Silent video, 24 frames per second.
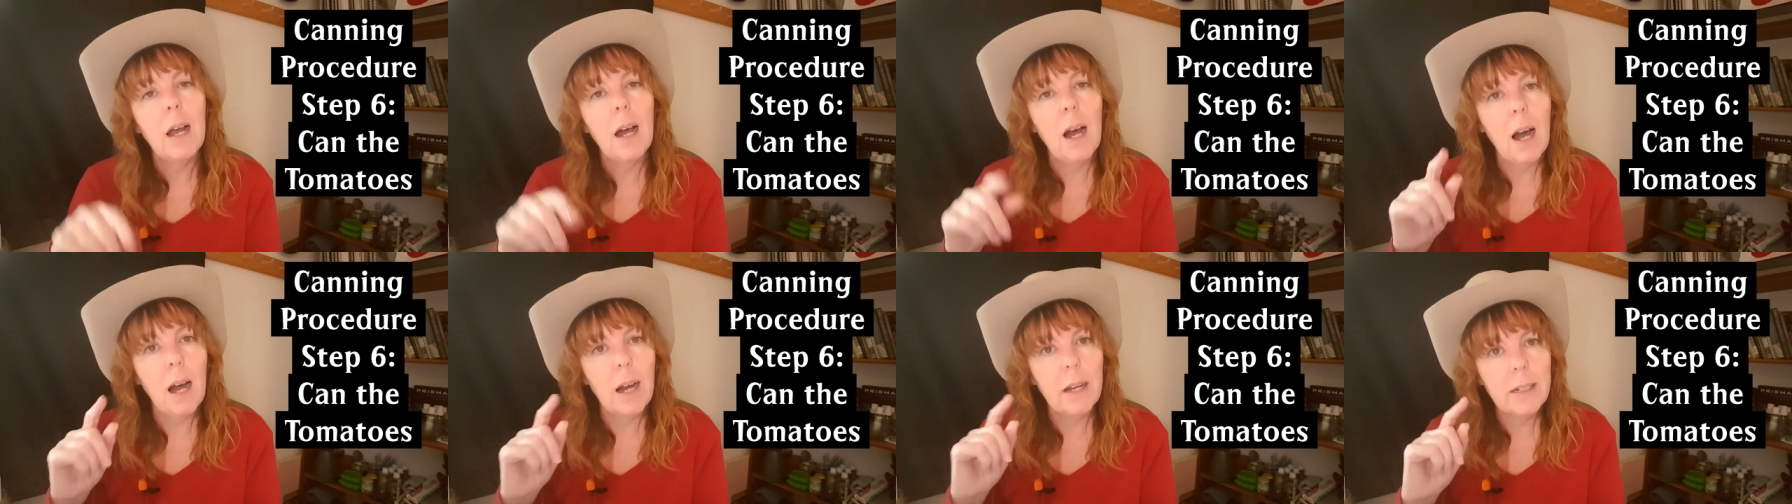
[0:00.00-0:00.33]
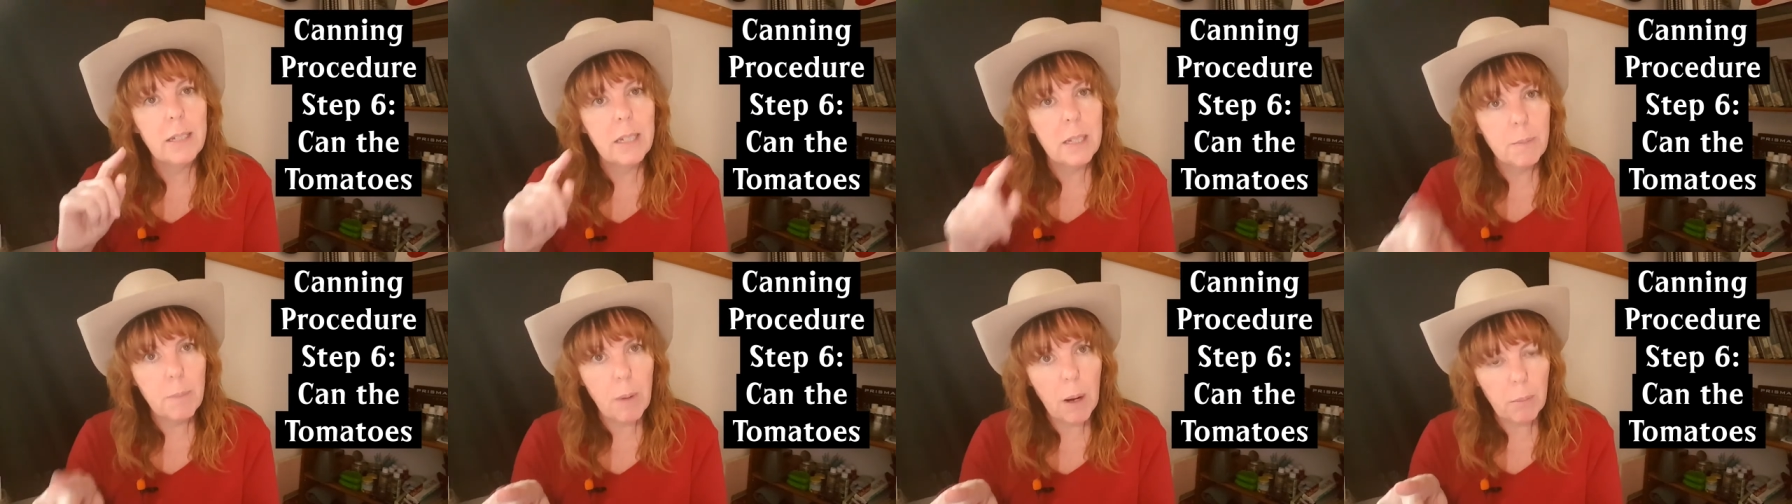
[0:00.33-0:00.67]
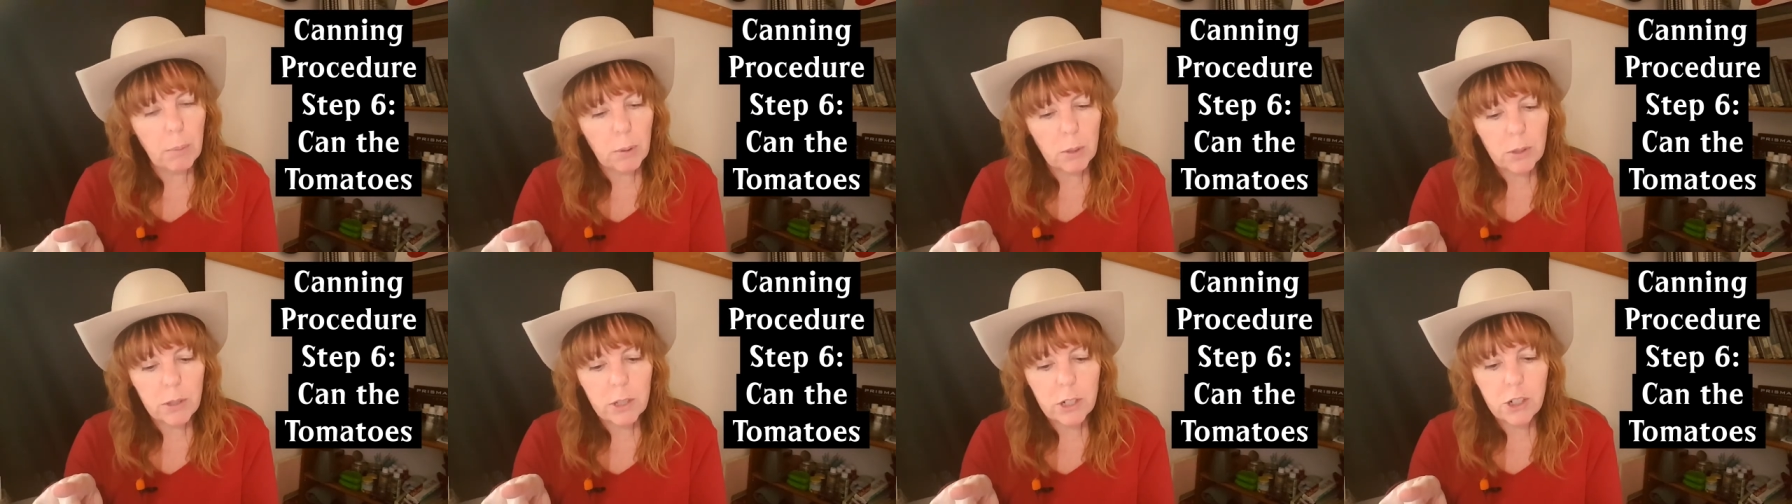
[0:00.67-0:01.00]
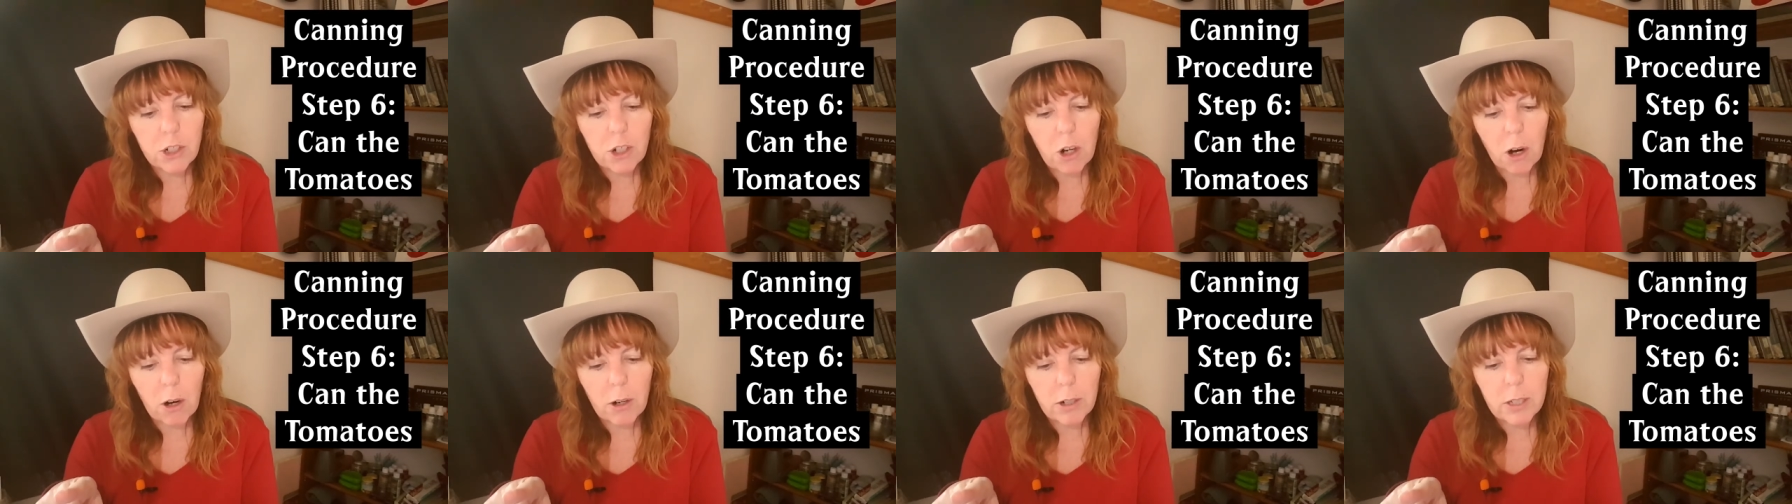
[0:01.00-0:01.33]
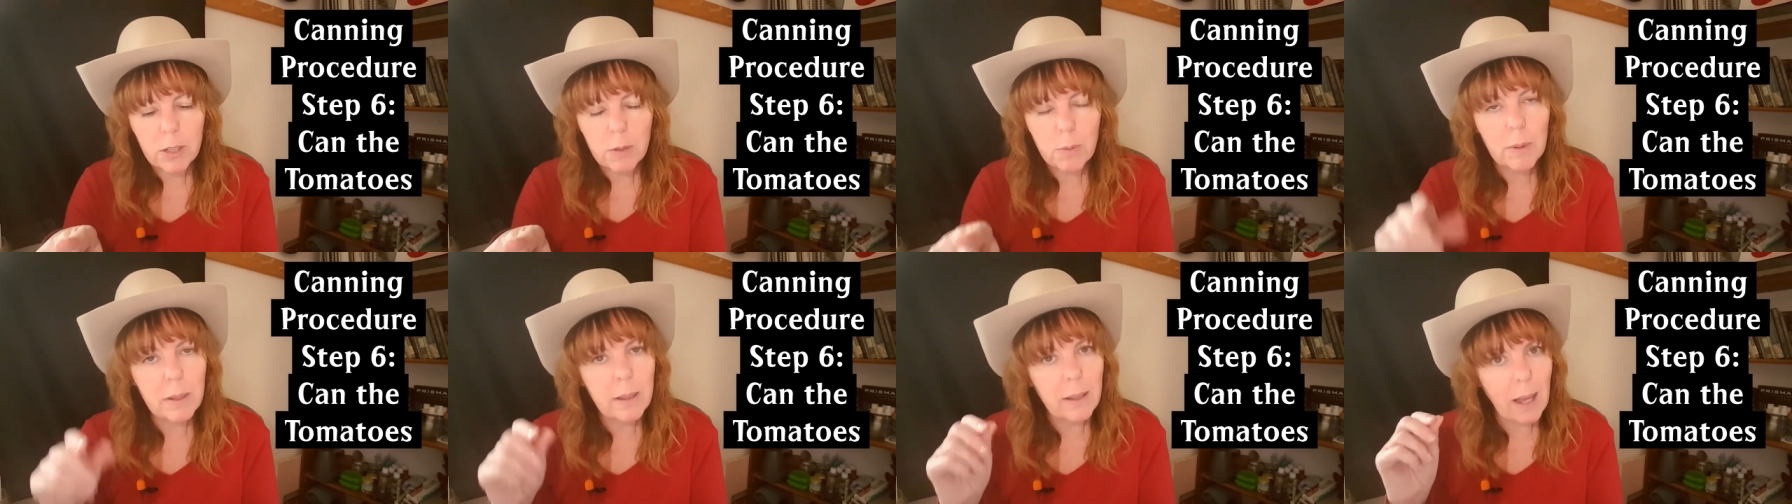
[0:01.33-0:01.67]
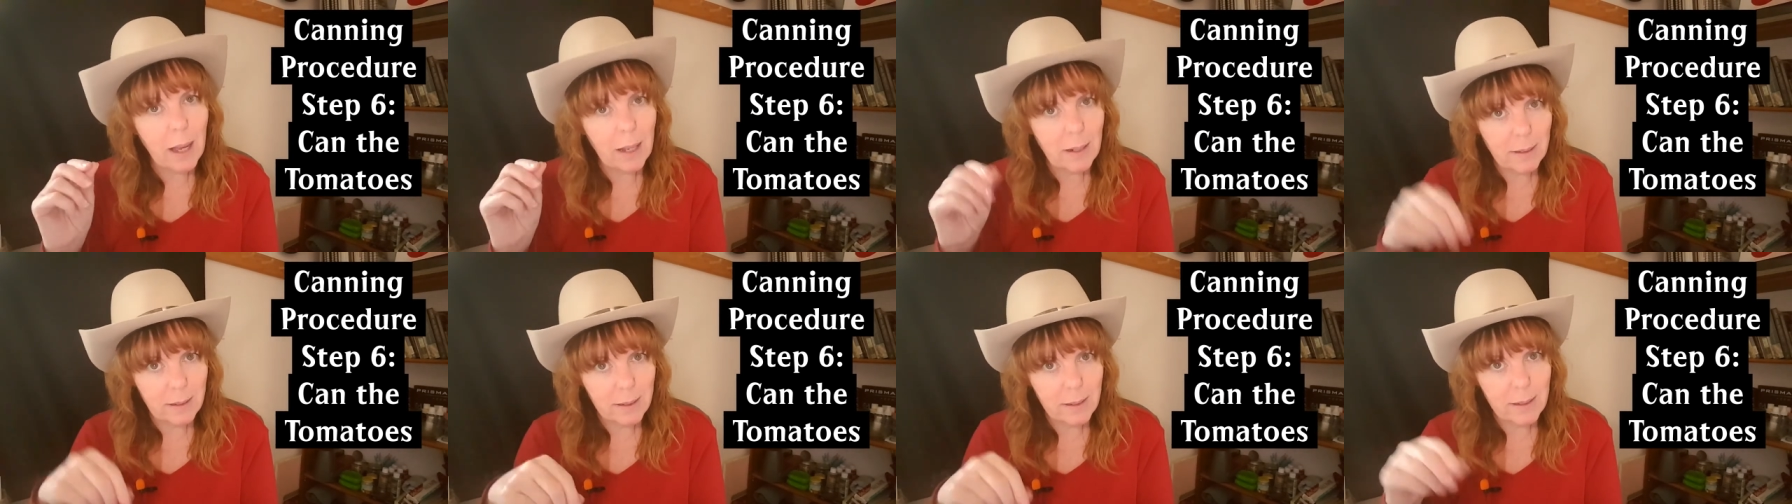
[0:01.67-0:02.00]
I debubble the jars with
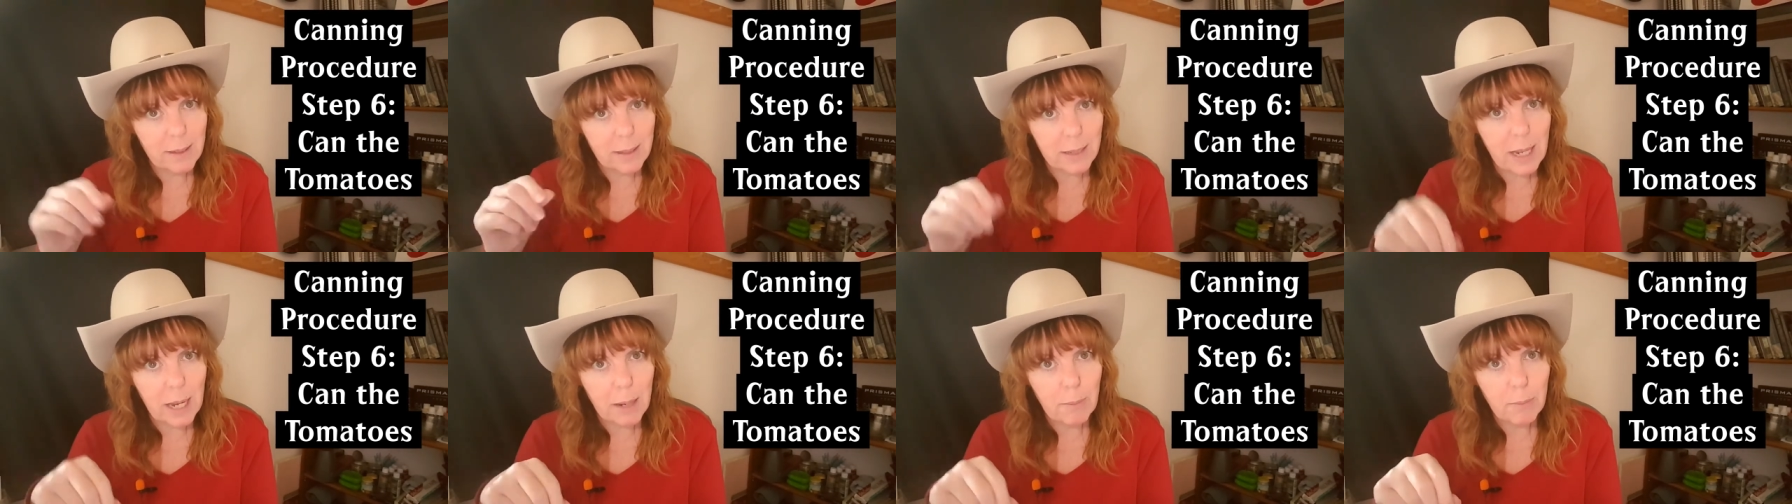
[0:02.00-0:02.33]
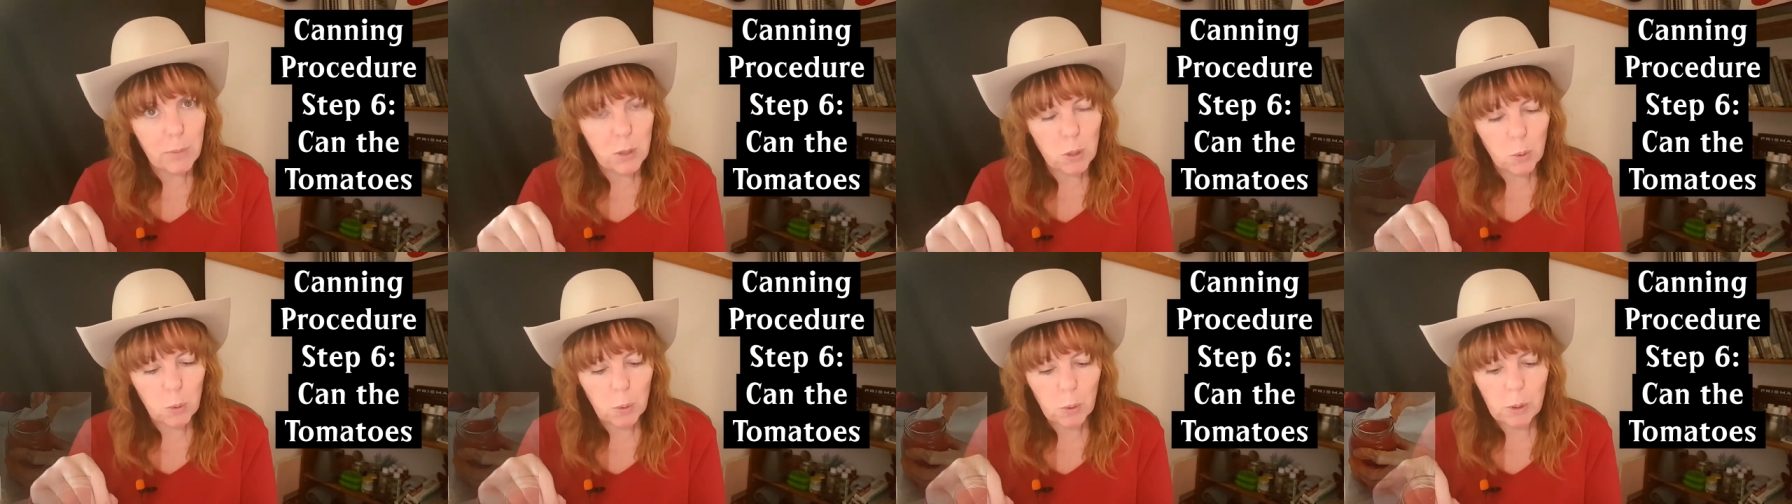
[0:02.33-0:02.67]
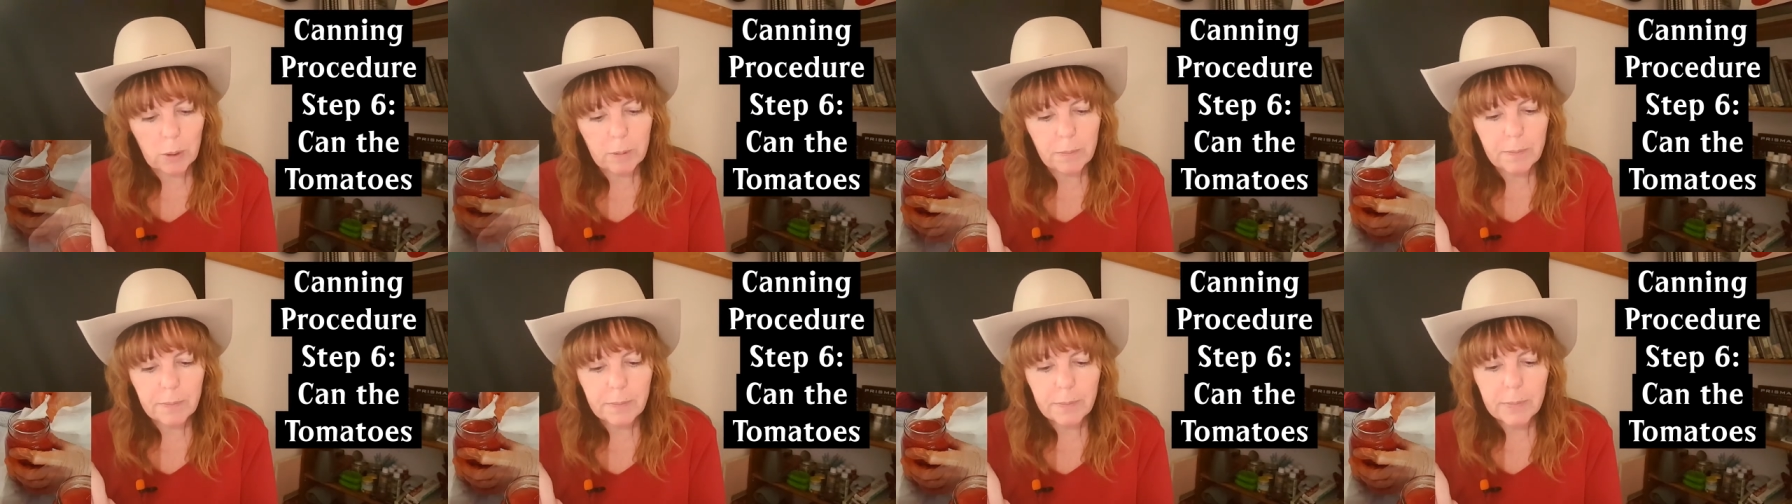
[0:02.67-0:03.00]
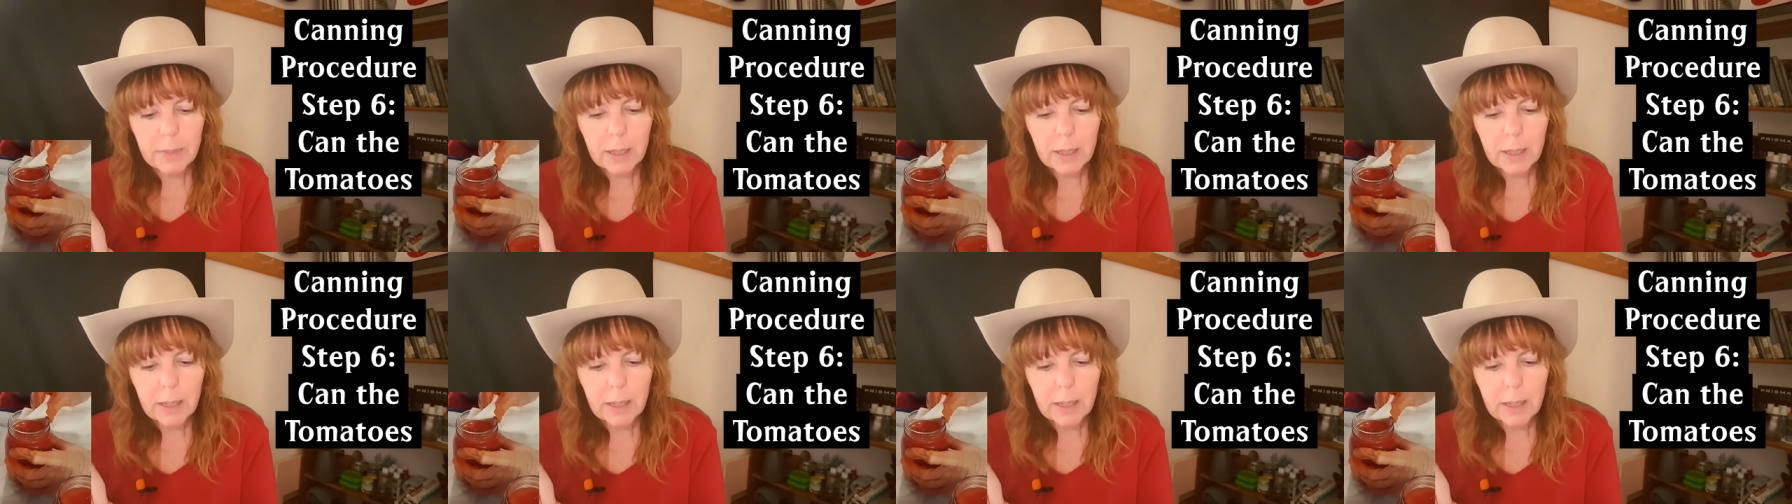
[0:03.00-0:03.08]
that same tool,